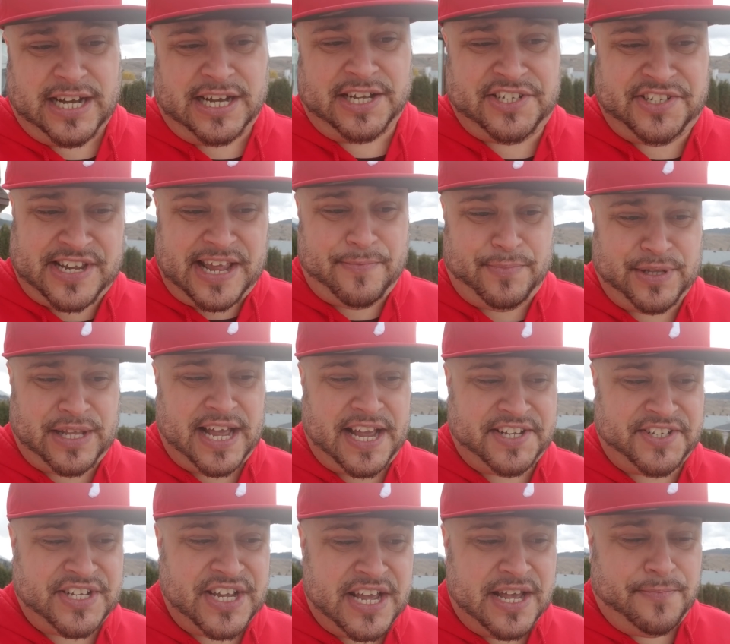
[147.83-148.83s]

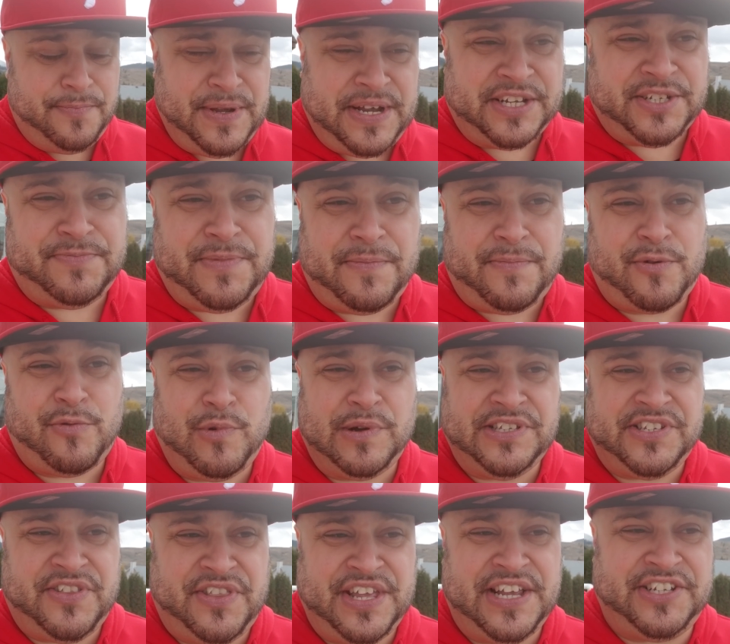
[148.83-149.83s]
stabilize. Because remember, when
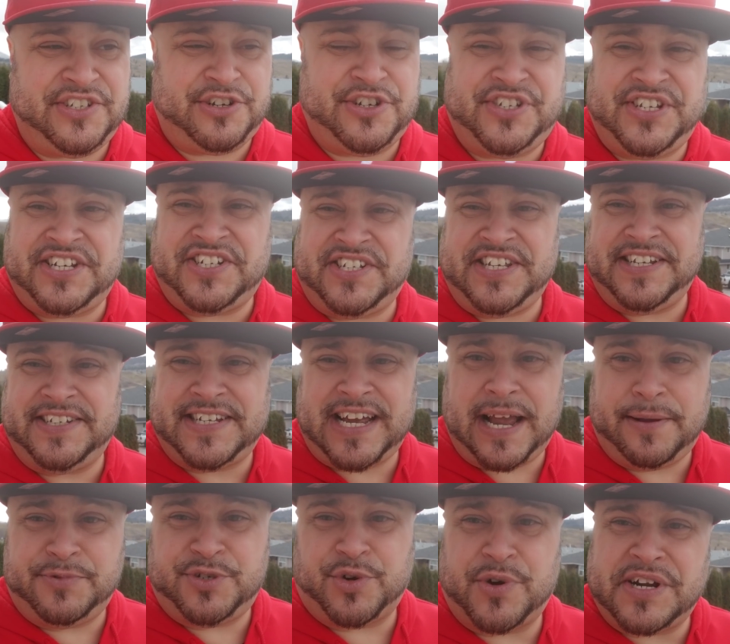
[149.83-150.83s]
things are 16
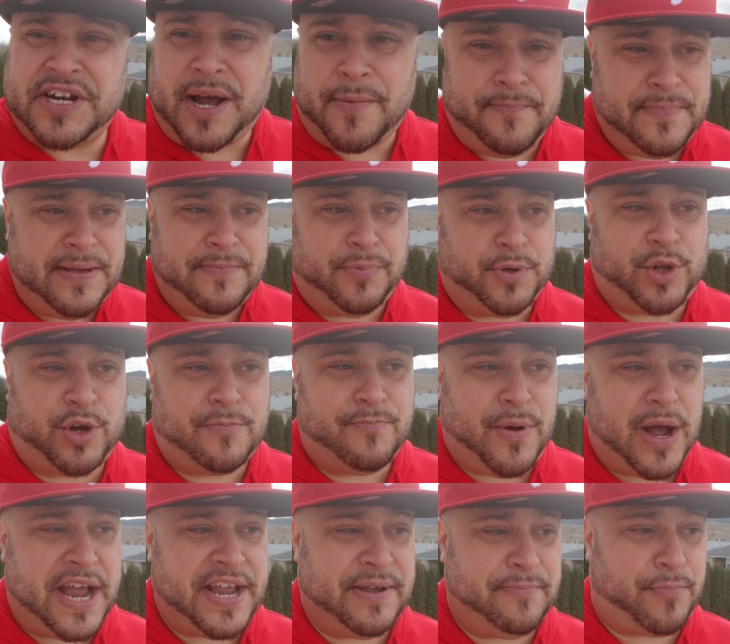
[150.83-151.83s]
times your income, people aren't
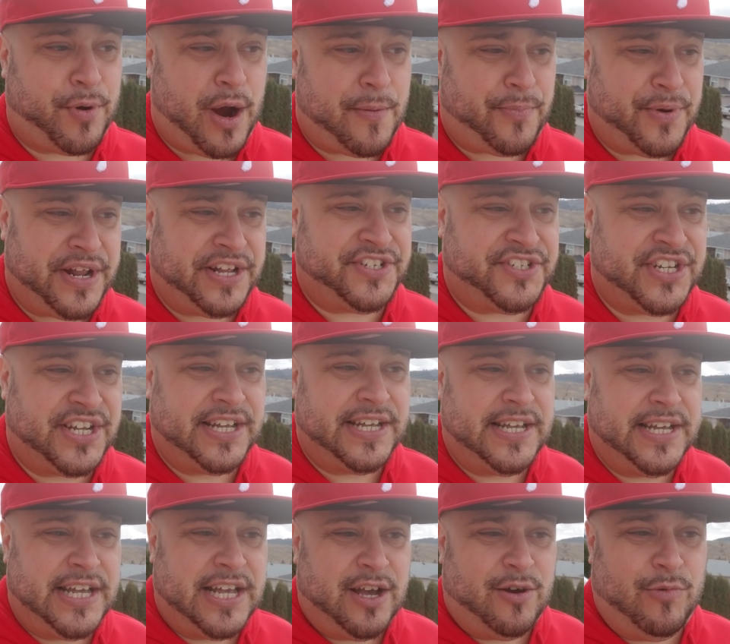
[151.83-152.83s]
buying properties.
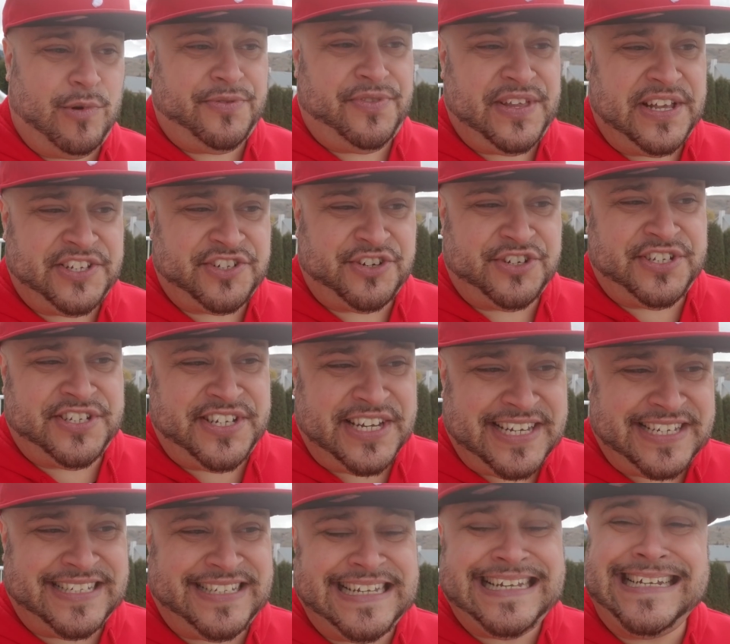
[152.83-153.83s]
When things are
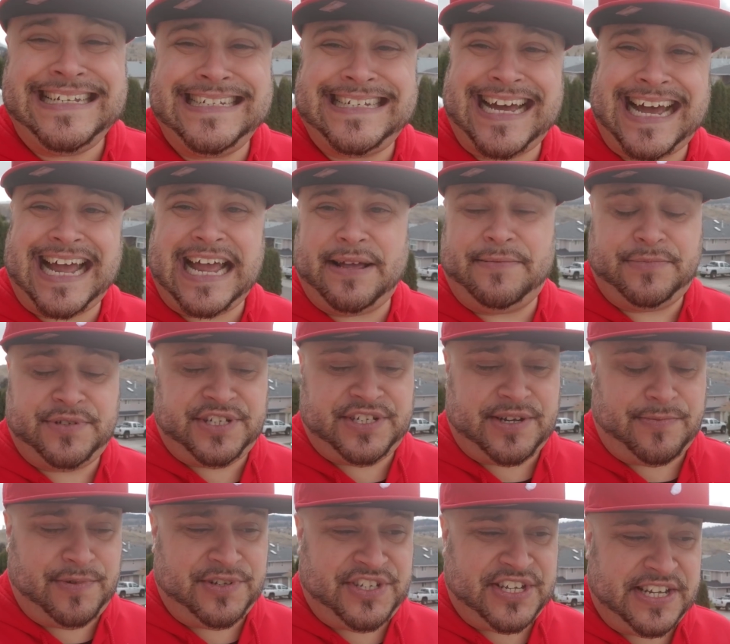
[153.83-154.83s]
16 times
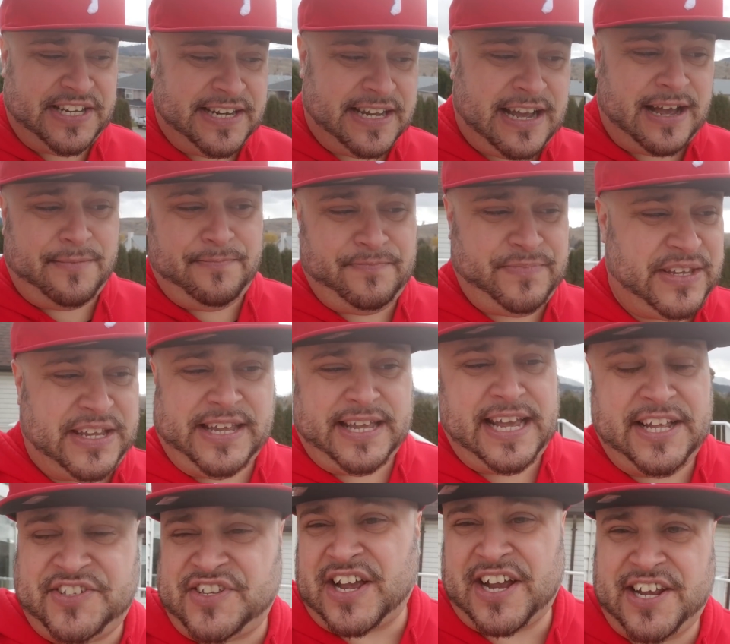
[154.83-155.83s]
someone's income,
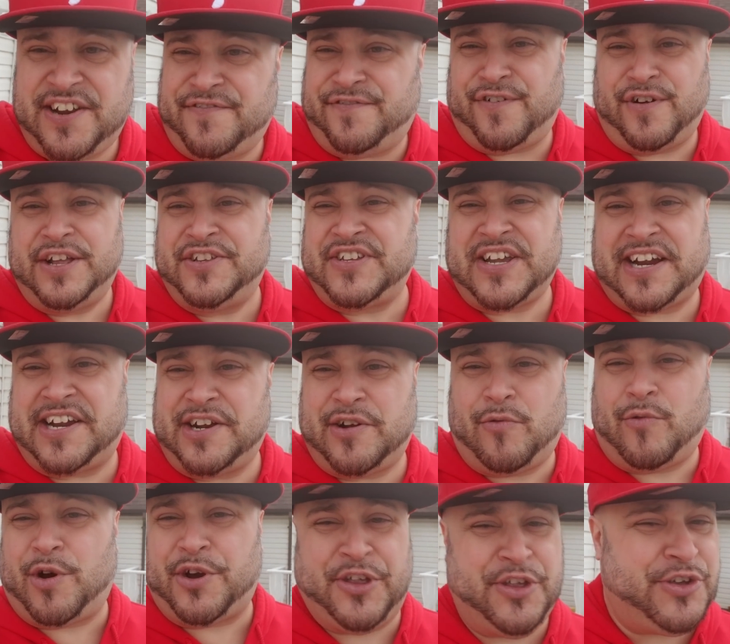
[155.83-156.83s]
it's not going to
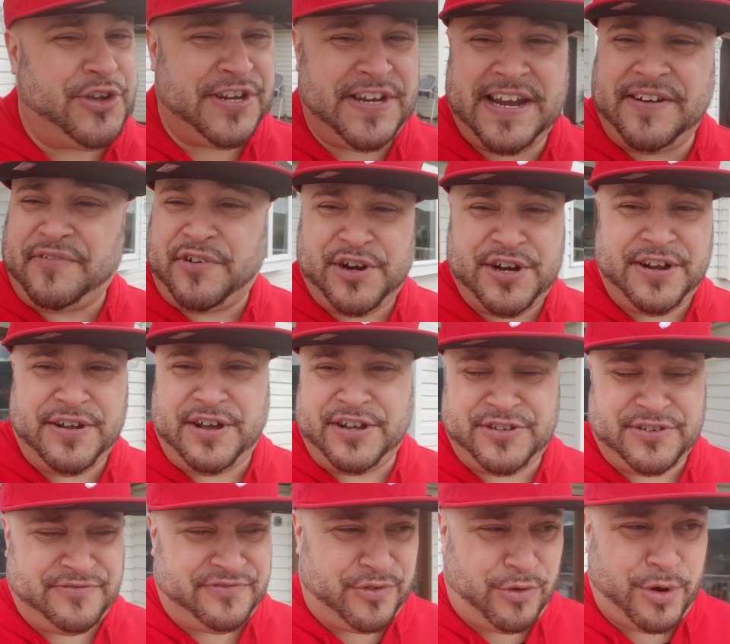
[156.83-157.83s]
work. You can never
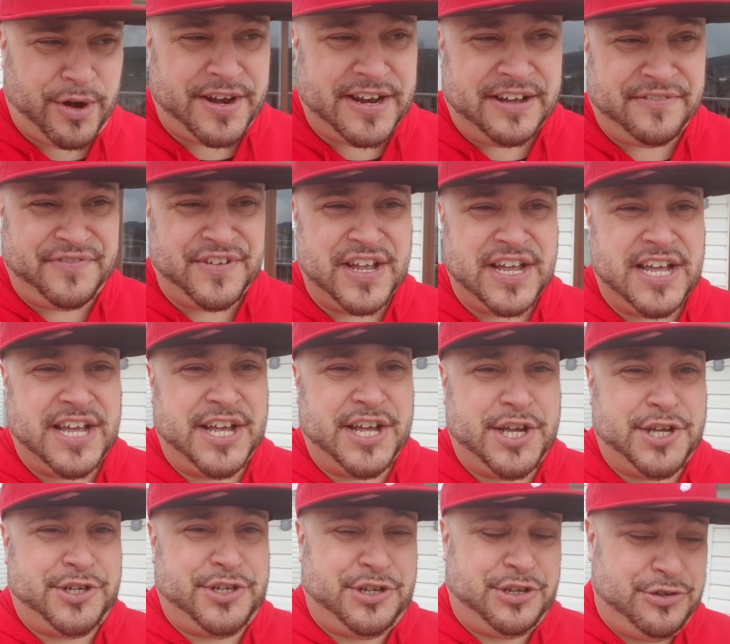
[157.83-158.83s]
afford enough
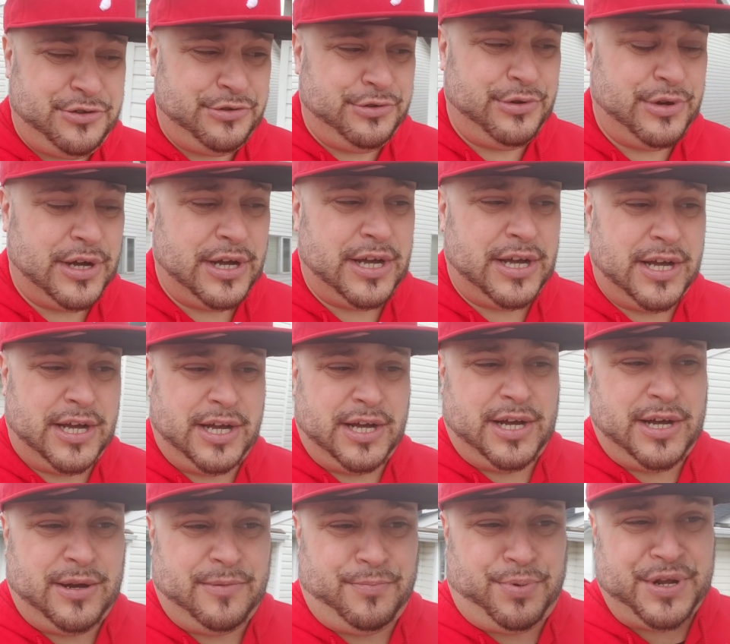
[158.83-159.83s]
to
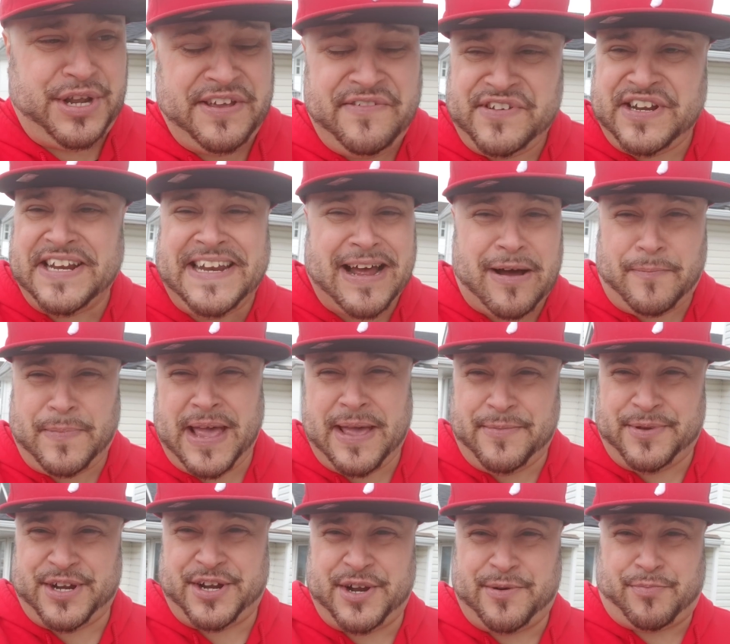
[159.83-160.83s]
put even a down
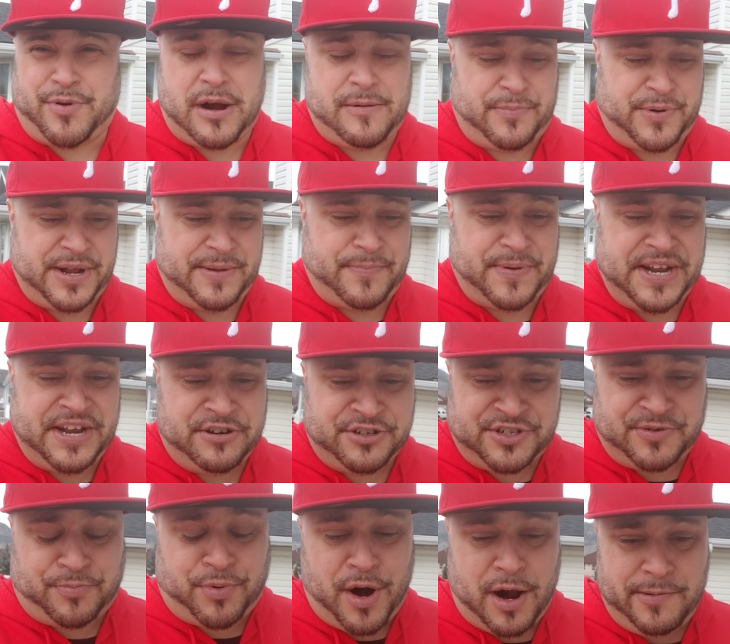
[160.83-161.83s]
payment on a property. But here's
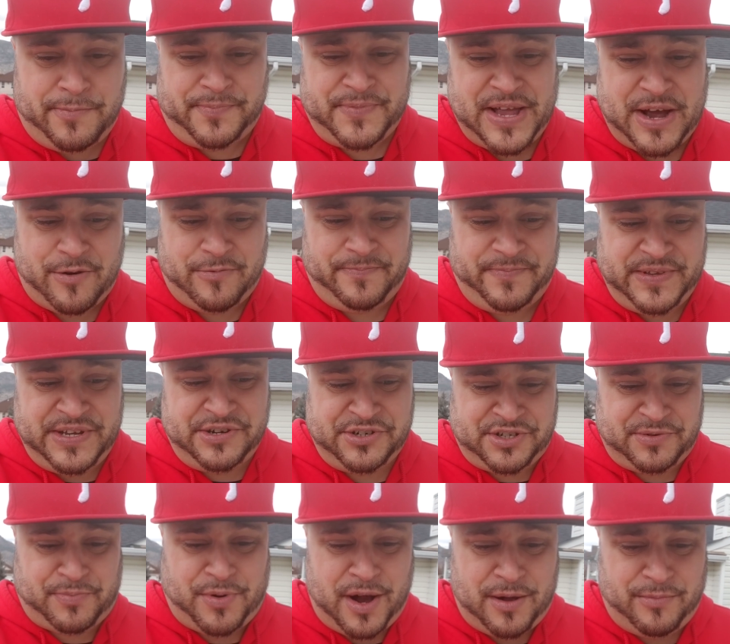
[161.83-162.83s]
the problem now. Here's
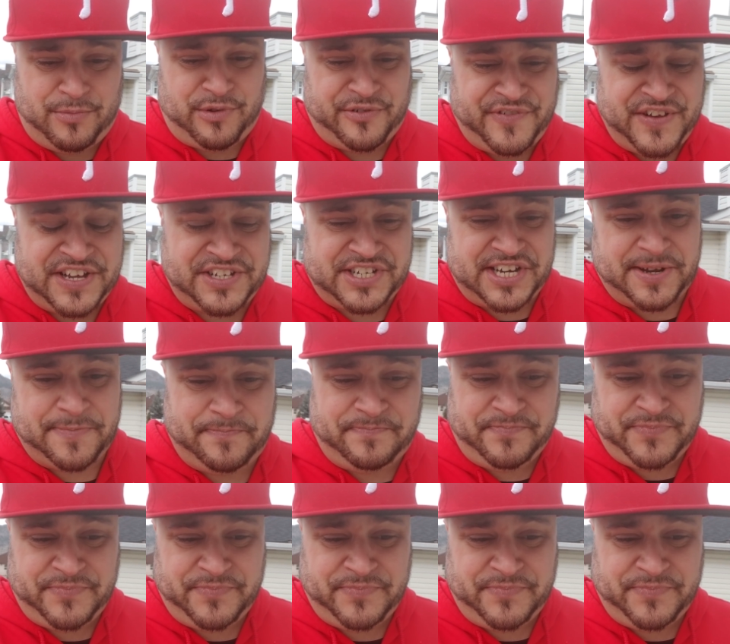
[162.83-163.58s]
the problem we're facing.